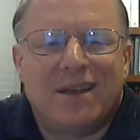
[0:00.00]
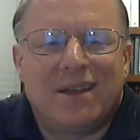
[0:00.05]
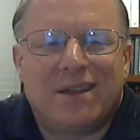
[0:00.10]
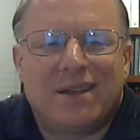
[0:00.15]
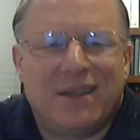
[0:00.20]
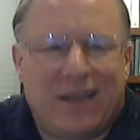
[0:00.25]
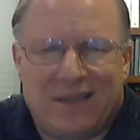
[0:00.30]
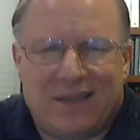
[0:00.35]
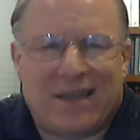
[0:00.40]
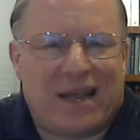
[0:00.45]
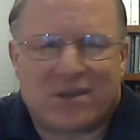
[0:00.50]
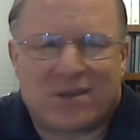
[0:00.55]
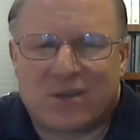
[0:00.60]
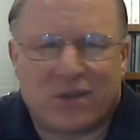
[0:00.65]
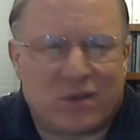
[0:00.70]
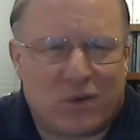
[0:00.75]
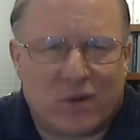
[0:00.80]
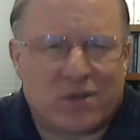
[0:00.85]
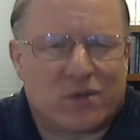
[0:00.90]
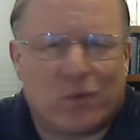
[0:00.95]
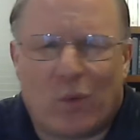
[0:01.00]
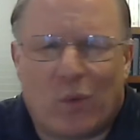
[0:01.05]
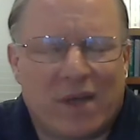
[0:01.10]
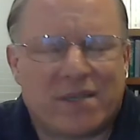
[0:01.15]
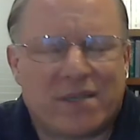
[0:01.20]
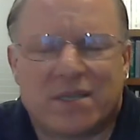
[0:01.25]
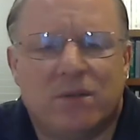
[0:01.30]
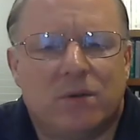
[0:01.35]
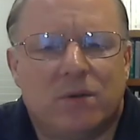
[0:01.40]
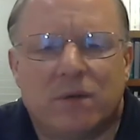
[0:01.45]
and answer the question, why is
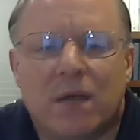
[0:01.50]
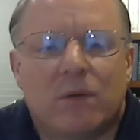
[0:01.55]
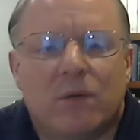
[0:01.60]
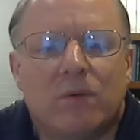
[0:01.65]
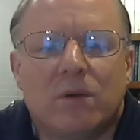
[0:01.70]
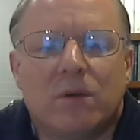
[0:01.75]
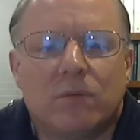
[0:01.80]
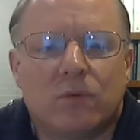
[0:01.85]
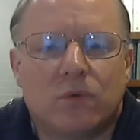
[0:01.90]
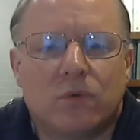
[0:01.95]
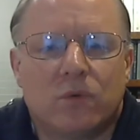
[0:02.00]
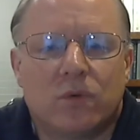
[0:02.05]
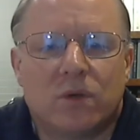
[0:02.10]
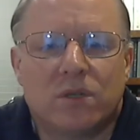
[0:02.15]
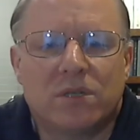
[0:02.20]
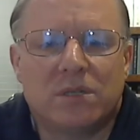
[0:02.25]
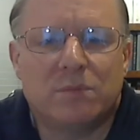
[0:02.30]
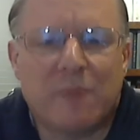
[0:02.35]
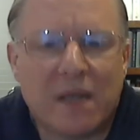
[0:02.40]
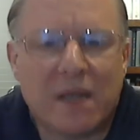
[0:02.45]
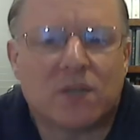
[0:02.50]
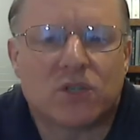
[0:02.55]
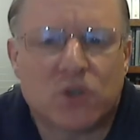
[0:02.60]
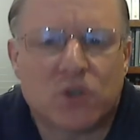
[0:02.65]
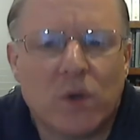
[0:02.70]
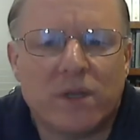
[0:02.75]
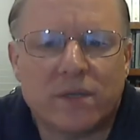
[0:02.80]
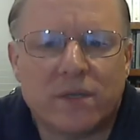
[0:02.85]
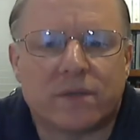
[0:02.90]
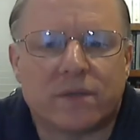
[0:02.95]
he doing that? Well, because he's making
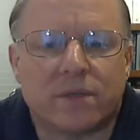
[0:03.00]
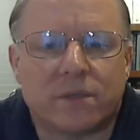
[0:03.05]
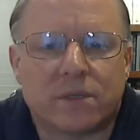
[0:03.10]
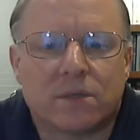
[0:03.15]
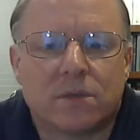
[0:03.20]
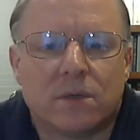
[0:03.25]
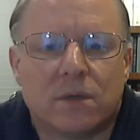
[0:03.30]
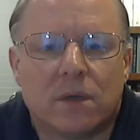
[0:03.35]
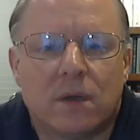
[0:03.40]
choices.